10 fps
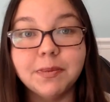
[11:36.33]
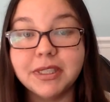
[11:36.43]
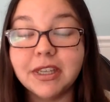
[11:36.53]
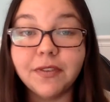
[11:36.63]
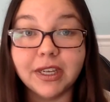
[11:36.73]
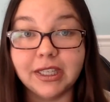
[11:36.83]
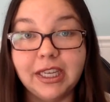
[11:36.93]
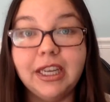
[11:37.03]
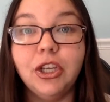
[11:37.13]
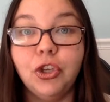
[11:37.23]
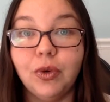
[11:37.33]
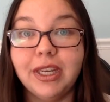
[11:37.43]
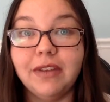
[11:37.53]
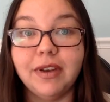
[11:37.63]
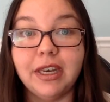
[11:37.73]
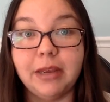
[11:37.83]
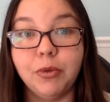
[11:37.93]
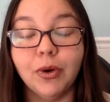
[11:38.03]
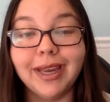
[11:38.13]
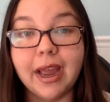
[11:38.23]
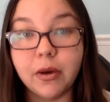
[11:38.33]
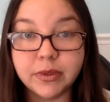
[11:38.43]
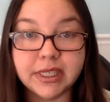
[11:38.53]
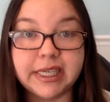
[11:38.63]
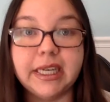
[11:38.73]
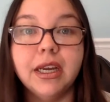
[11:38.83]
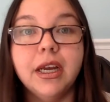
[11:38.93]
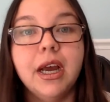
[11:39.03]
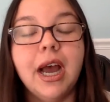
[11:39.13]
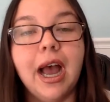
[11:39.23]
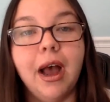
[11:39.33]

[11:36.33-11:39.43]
Specifically, you can even name your county.